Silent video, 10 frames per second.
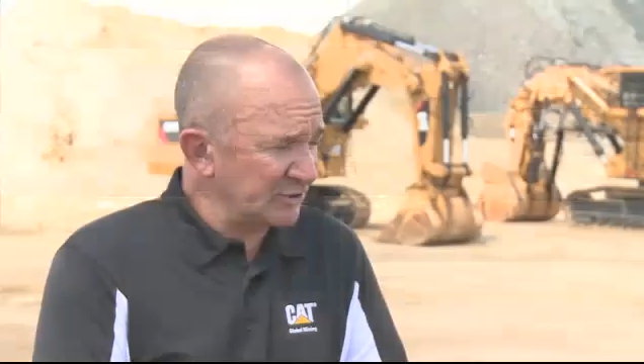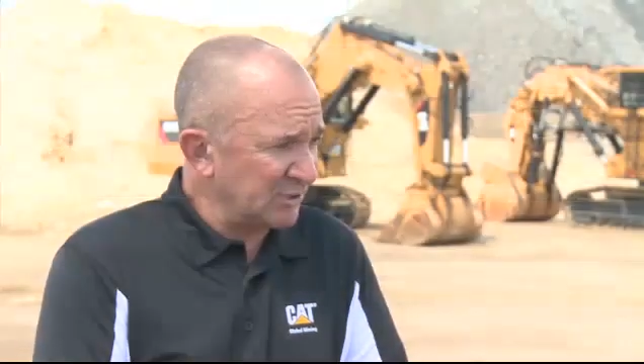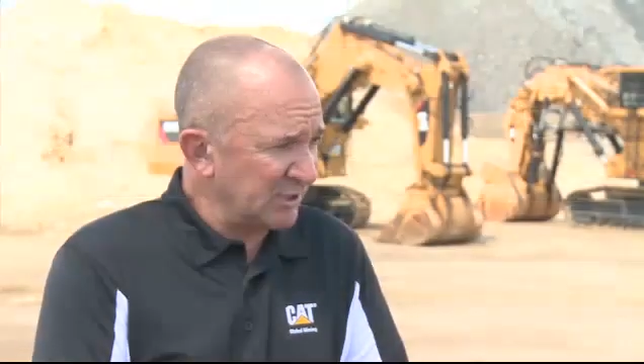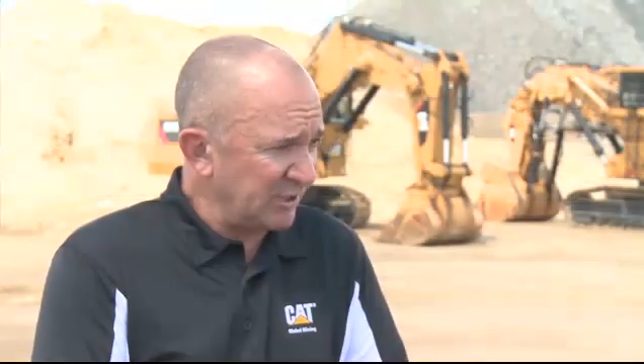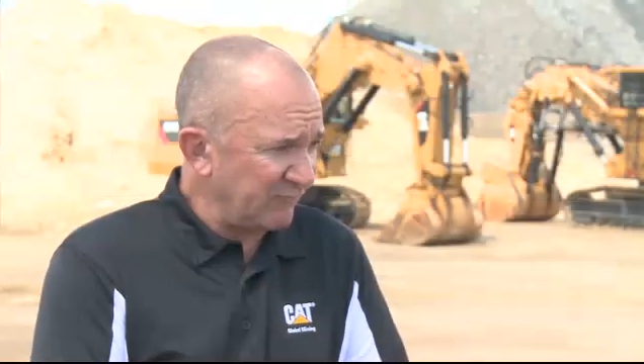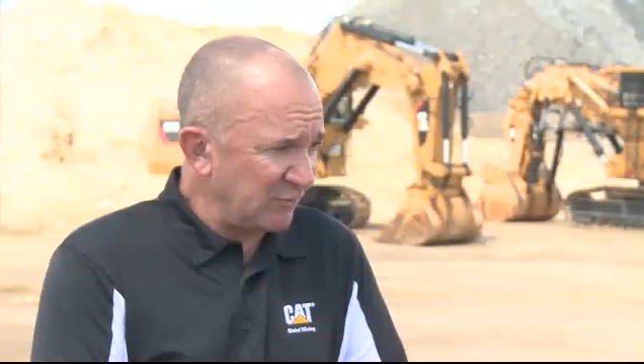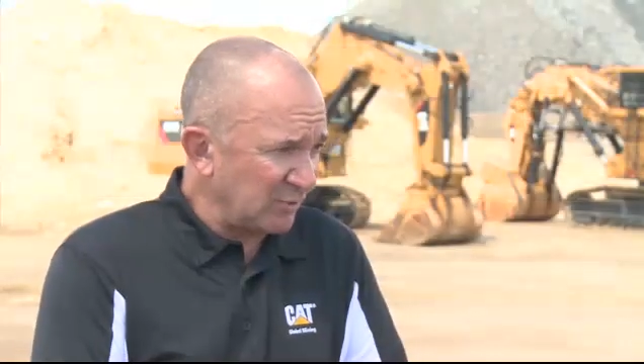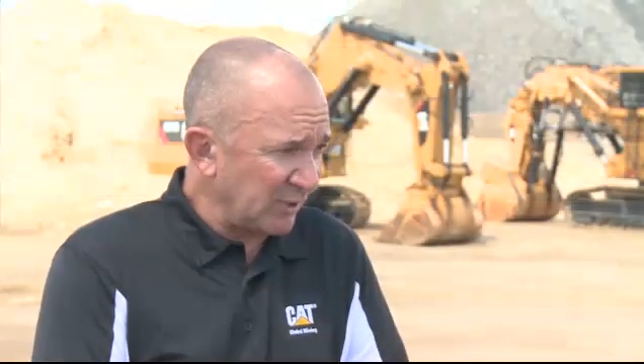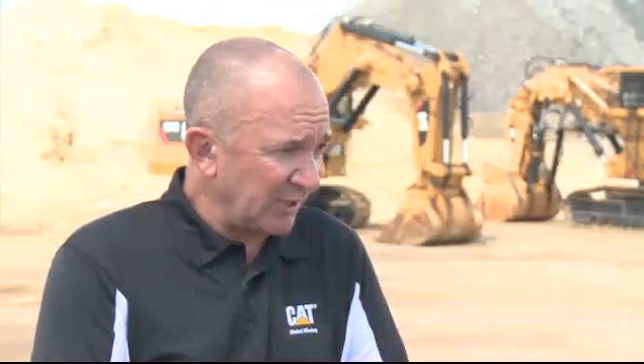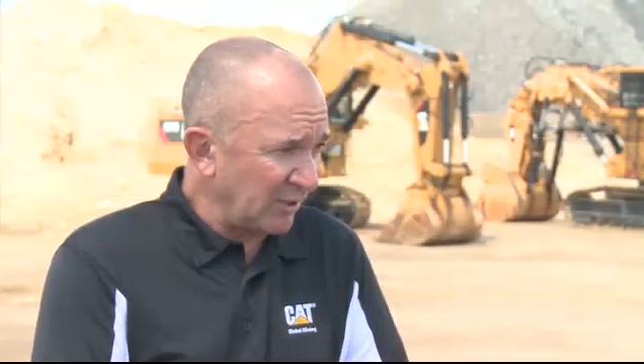is going to give
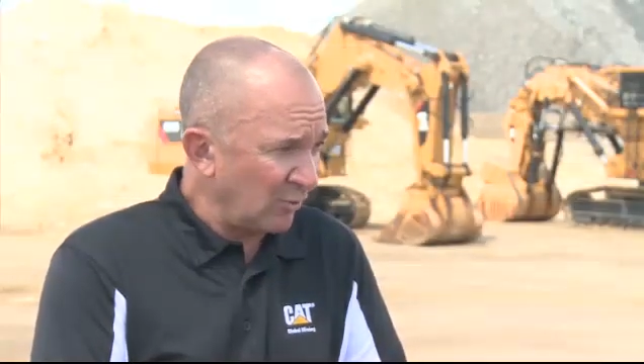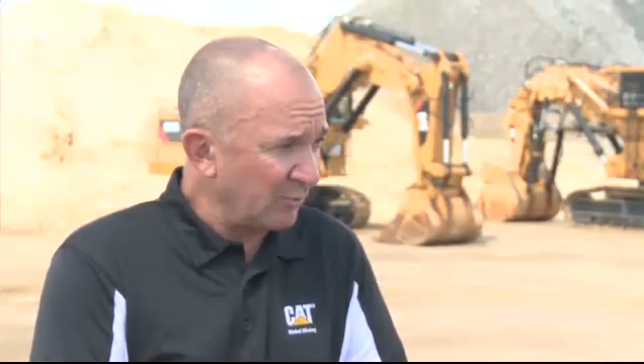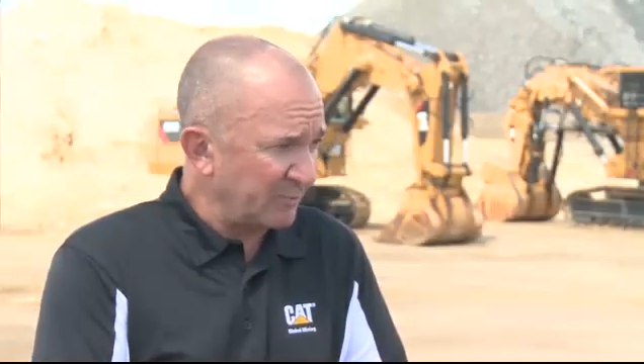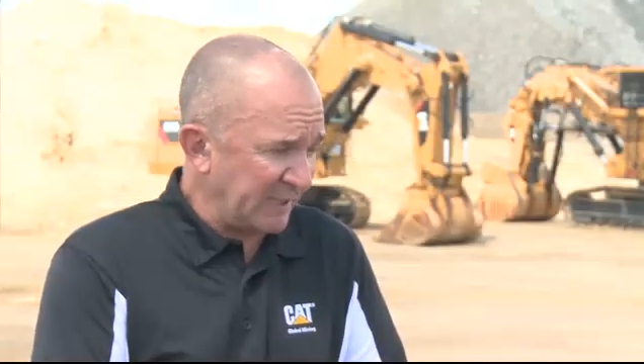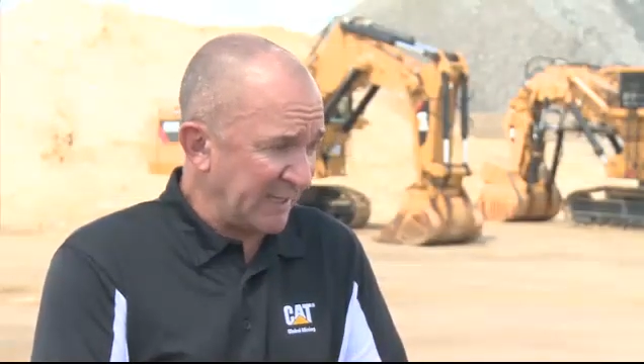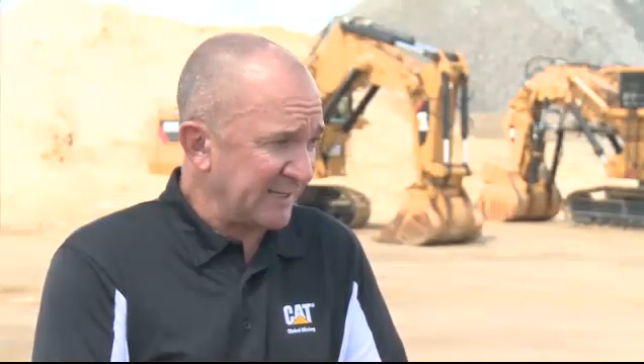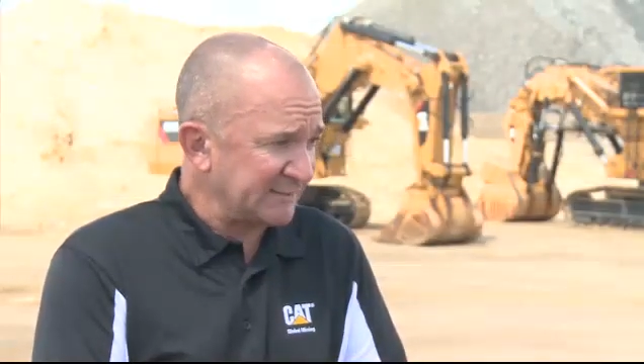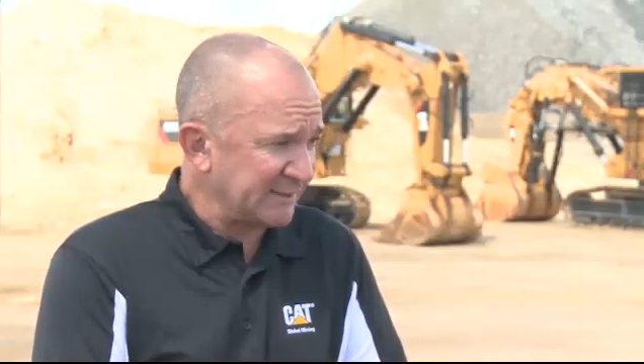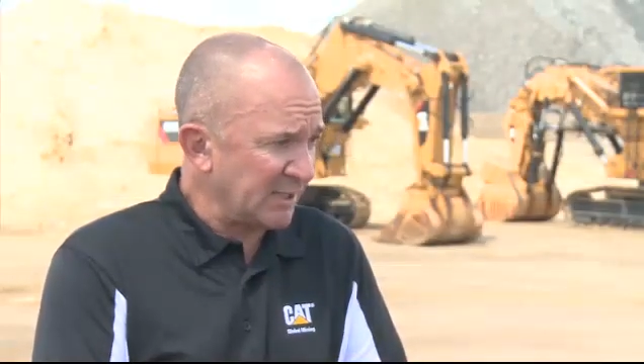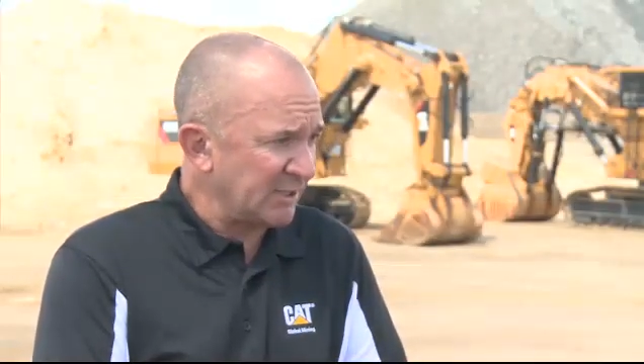you a lower
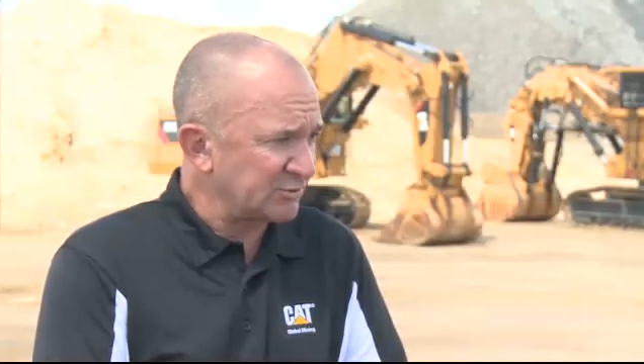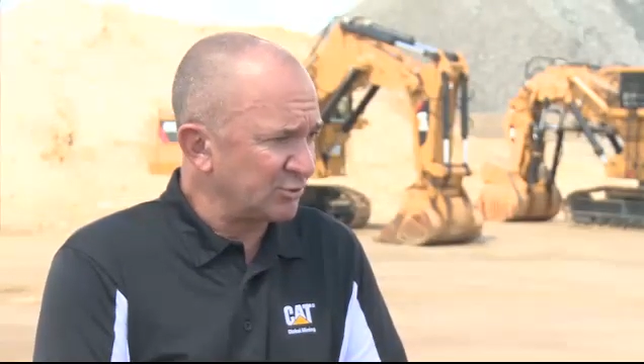PSI,